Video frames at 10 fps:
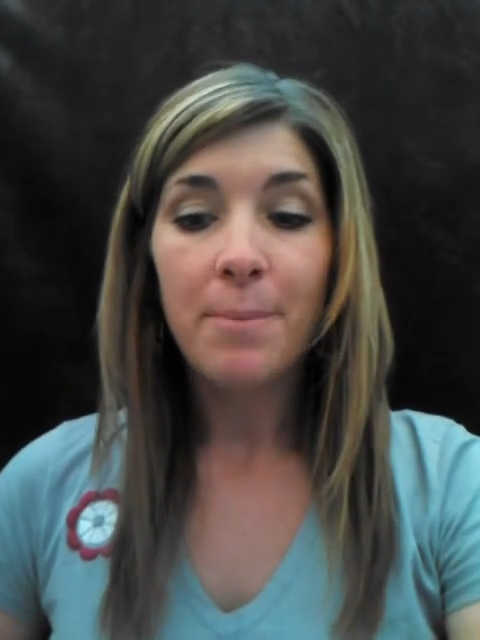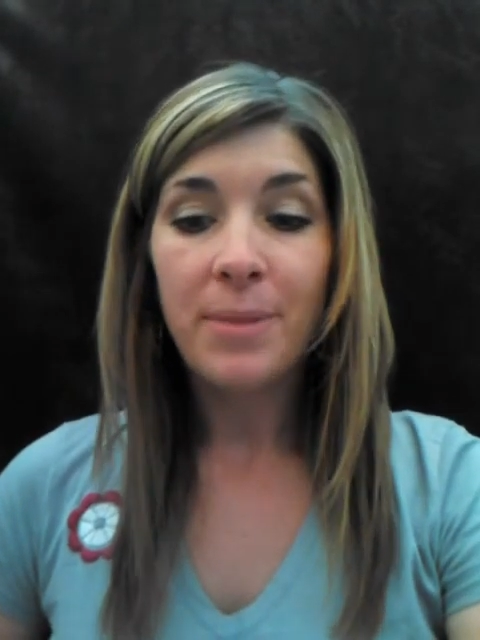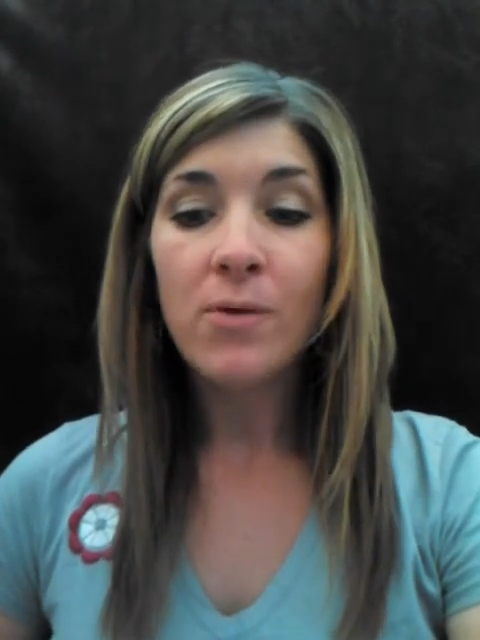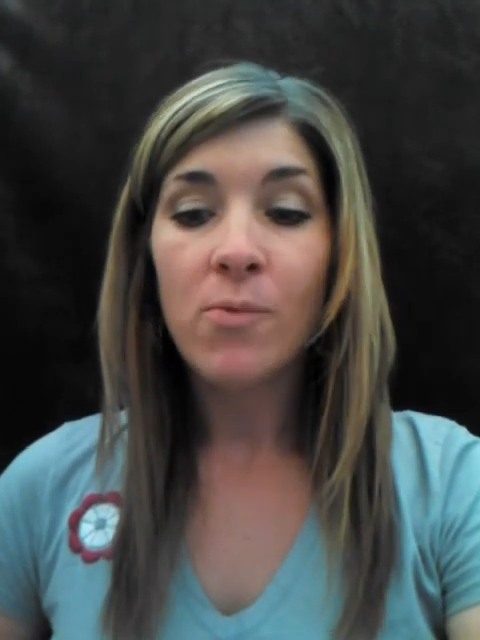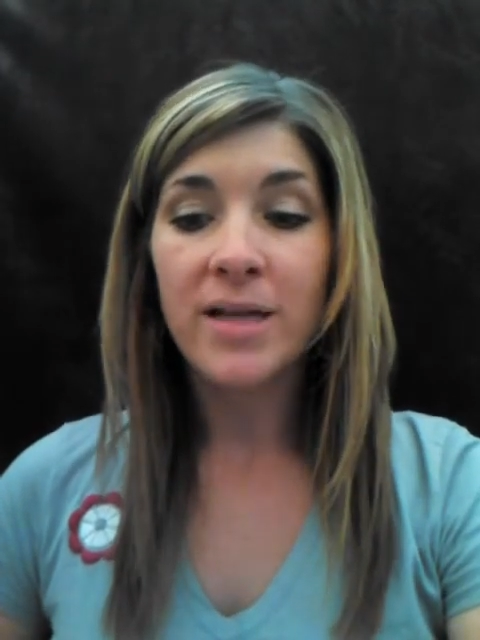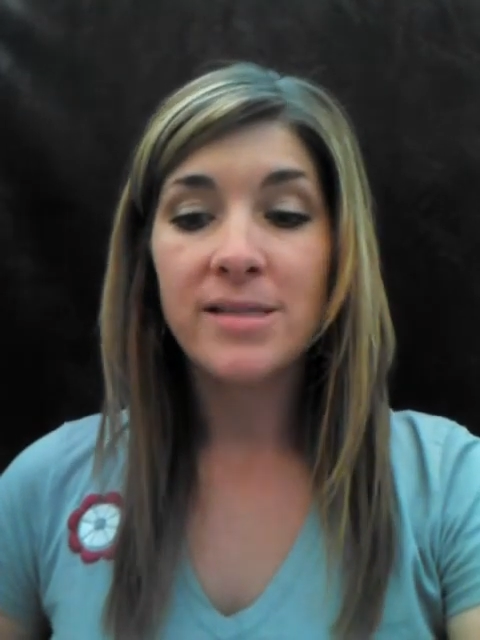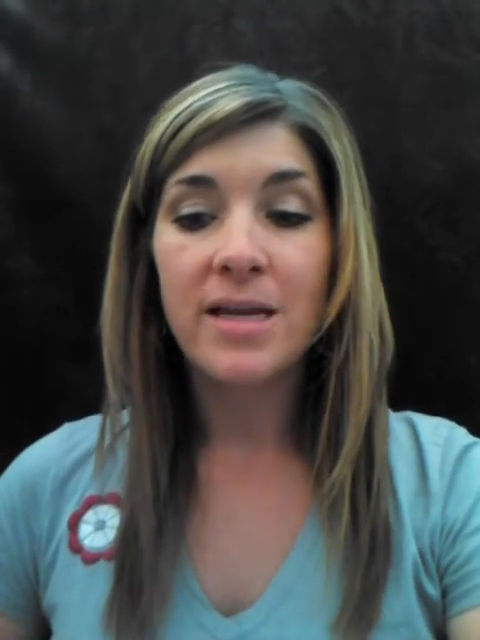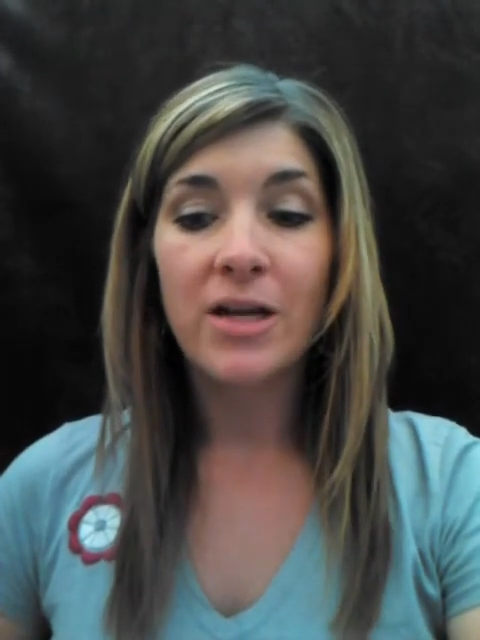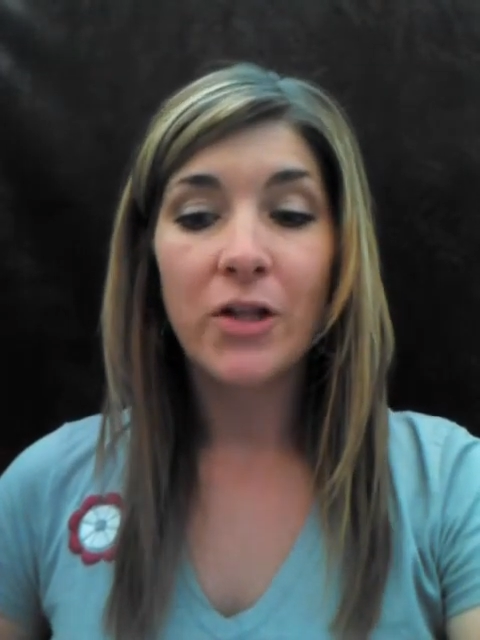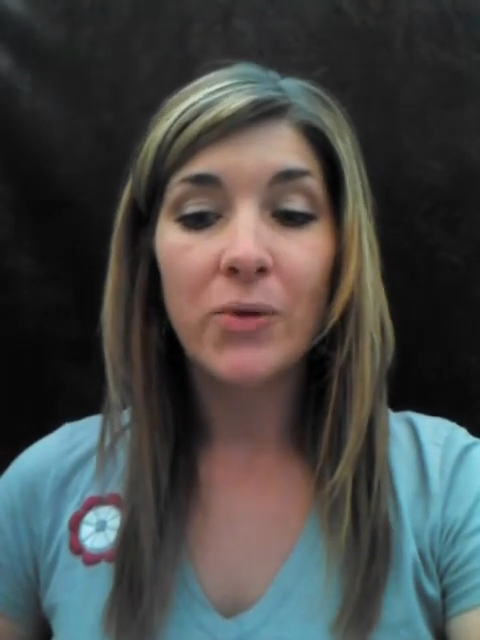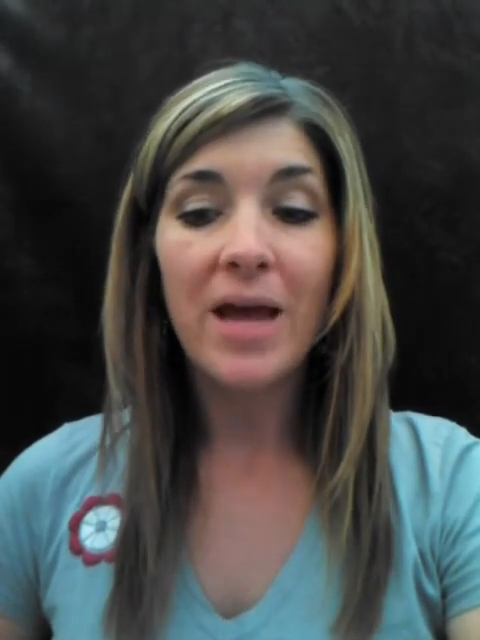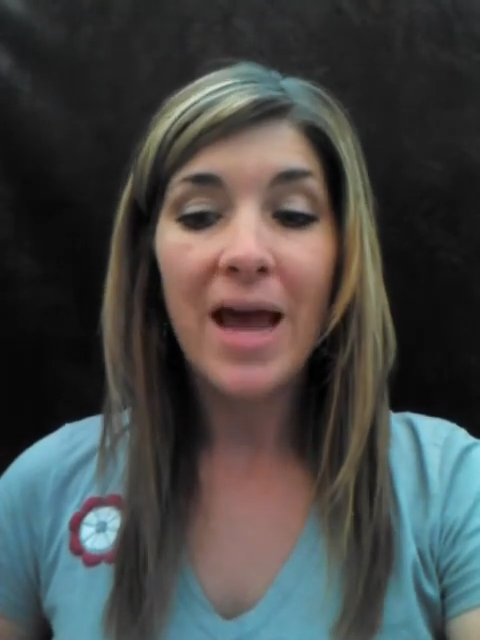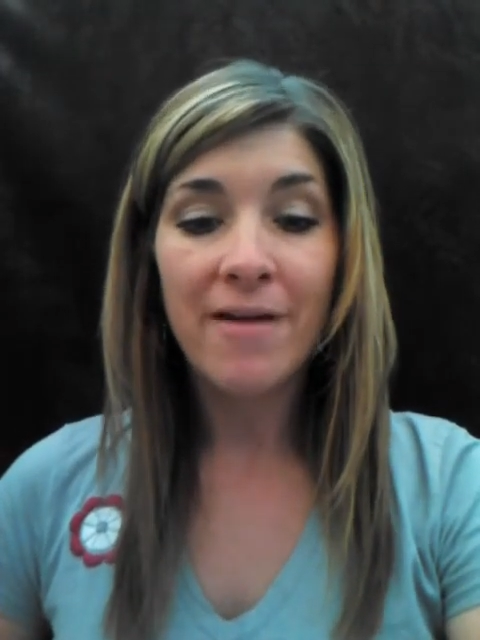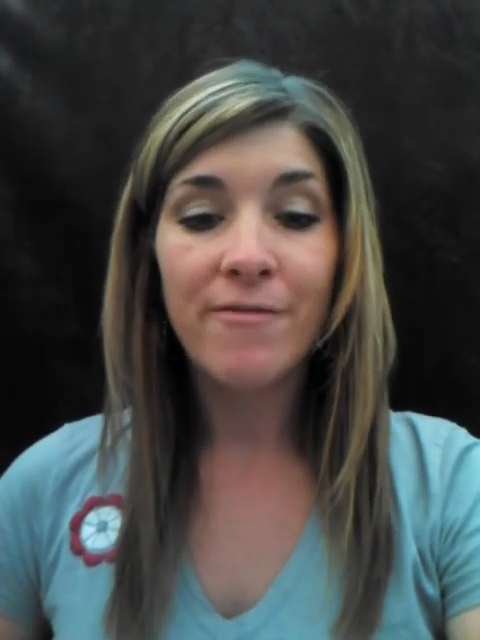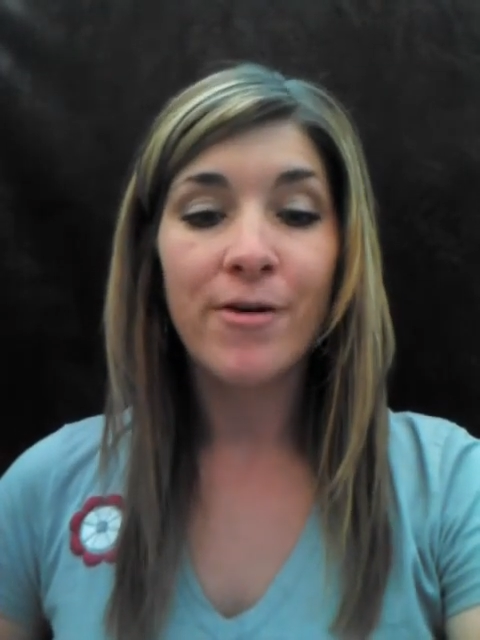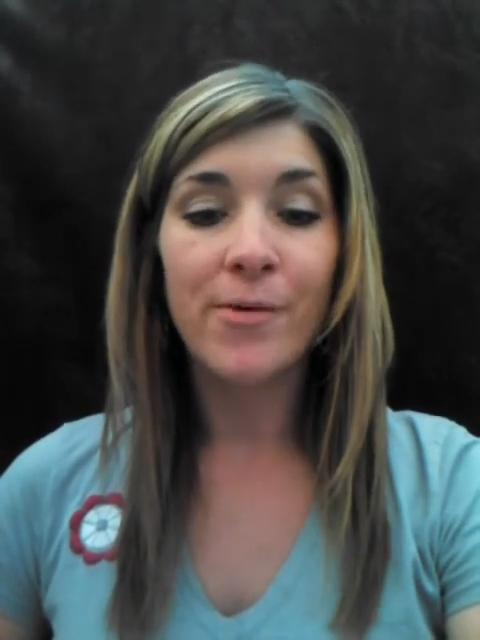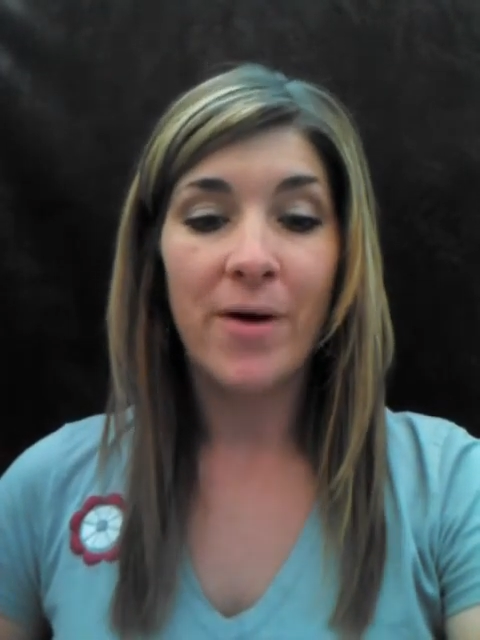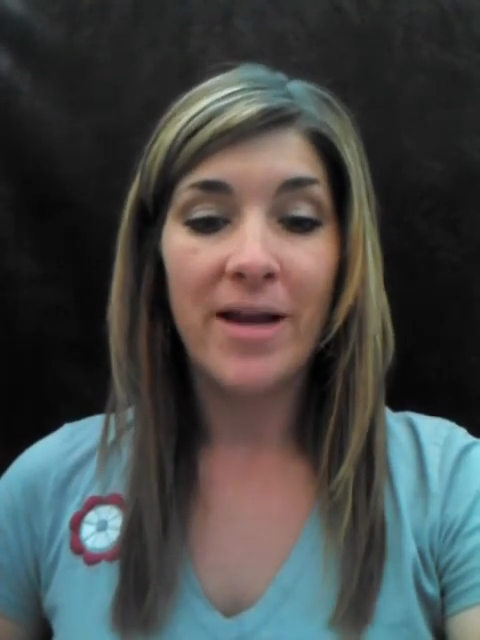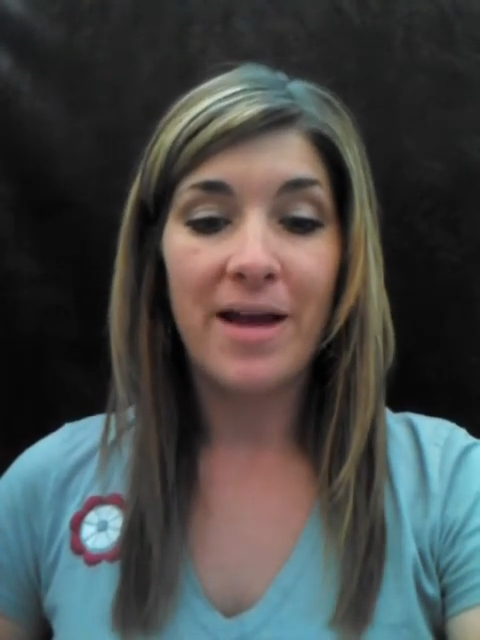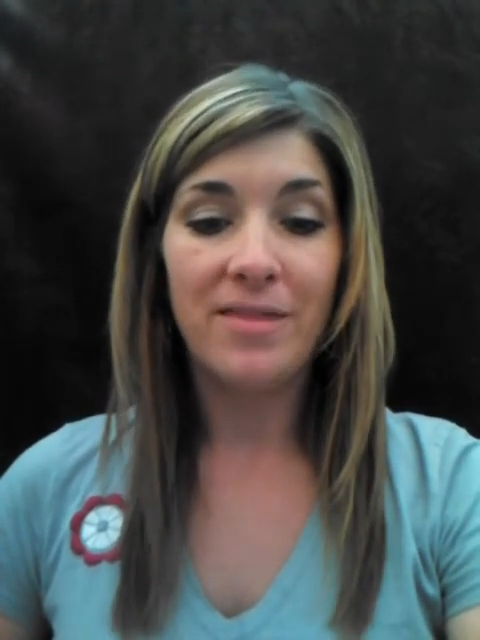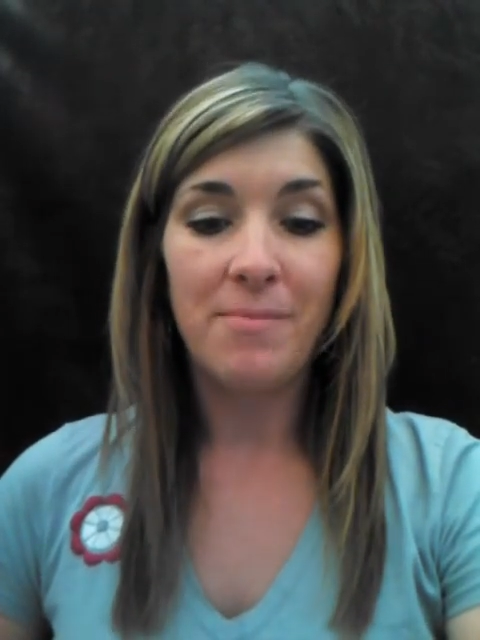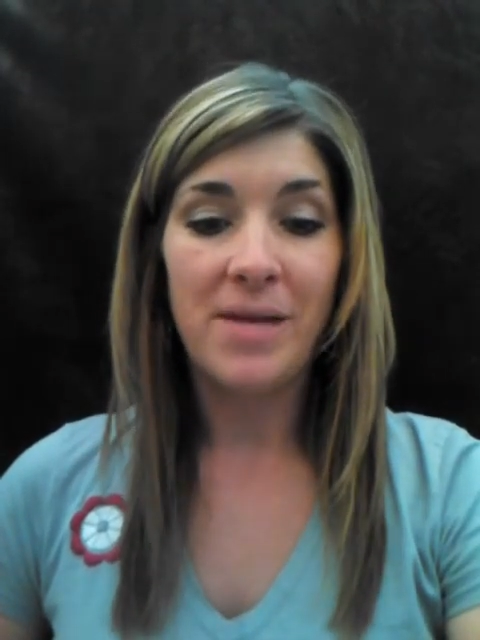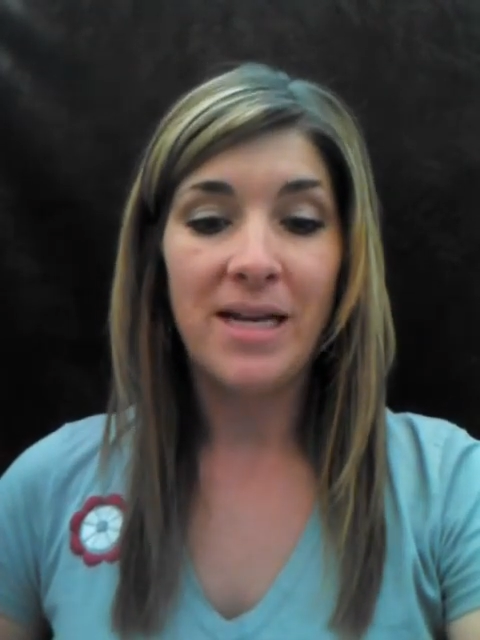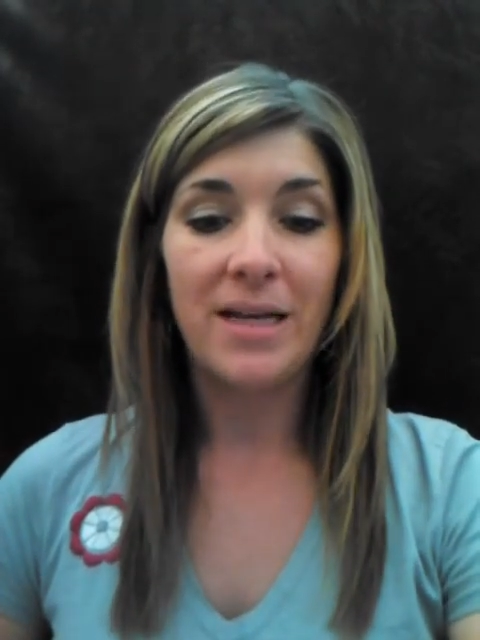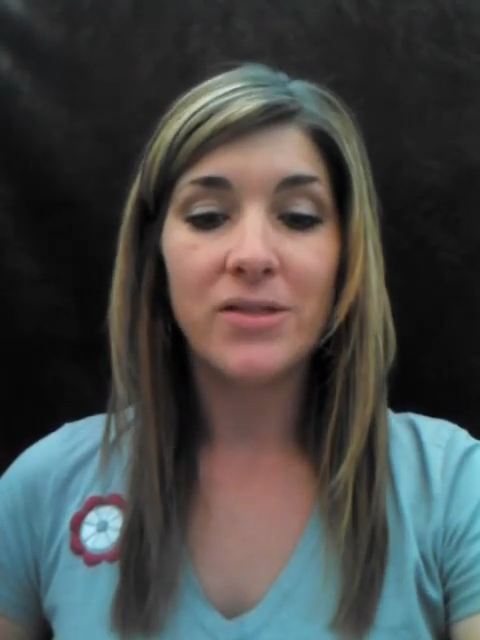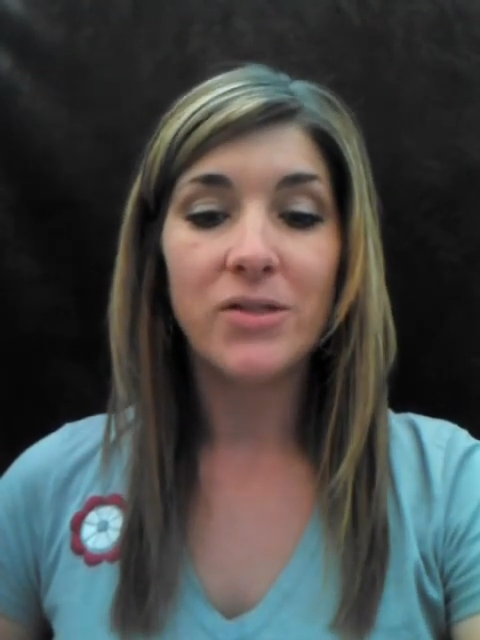be ones that include everyone at the meeting